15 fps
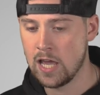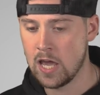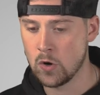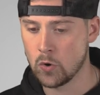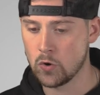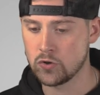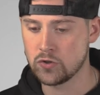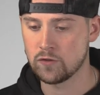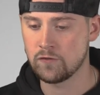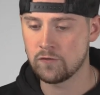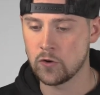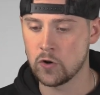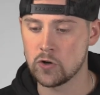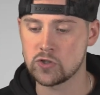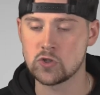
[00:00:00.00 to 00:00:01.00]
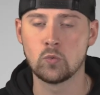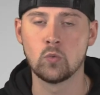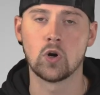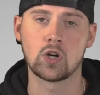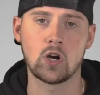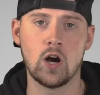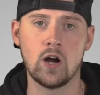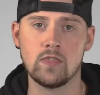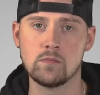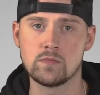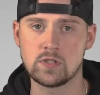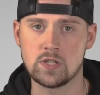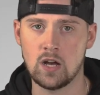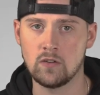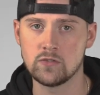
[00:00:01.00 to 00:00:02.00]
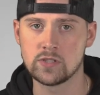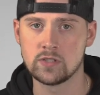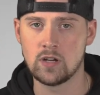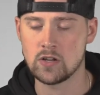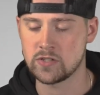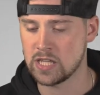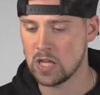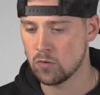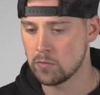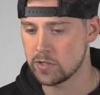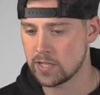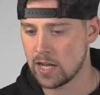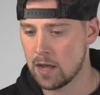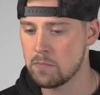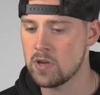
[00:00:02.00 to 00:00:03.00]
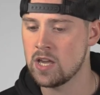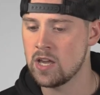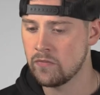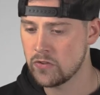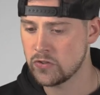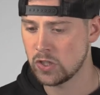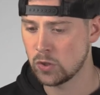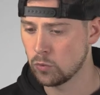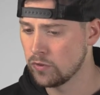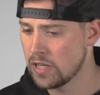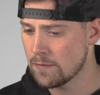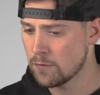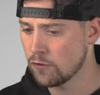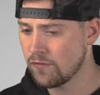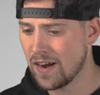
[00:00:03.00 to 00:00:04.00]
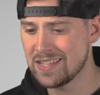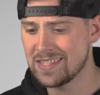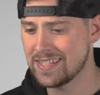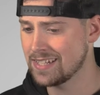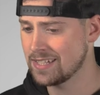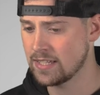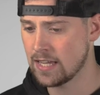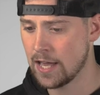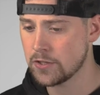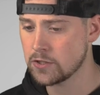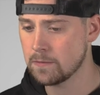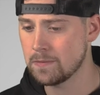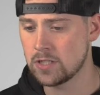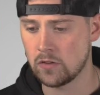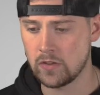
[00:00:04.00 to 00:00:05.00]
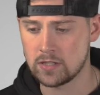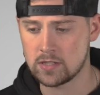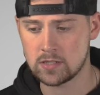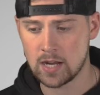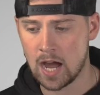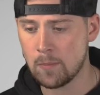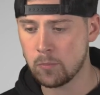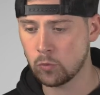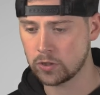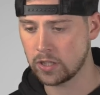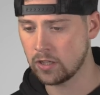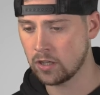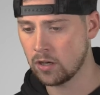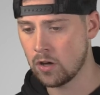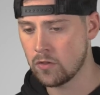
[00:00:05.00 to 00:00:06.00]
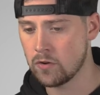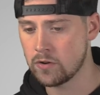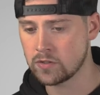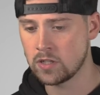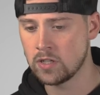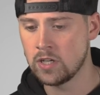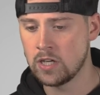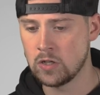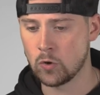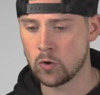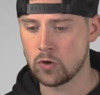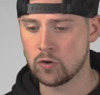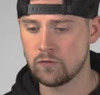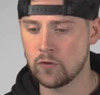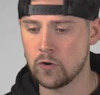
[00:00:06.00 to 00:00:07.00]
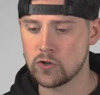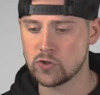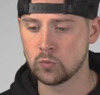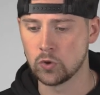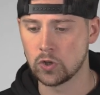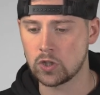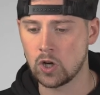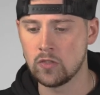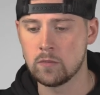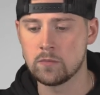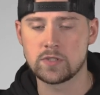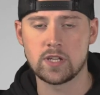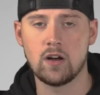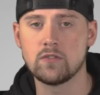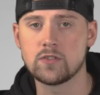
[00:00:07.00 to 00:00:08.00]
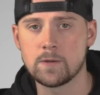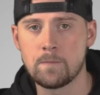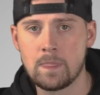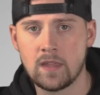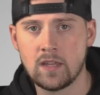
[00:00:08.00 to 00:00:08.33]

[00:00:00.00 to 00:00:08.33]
in order to first work on themselves. I'll say that one more time. This leader will never find success until they stop working on others in order to first work on themselves.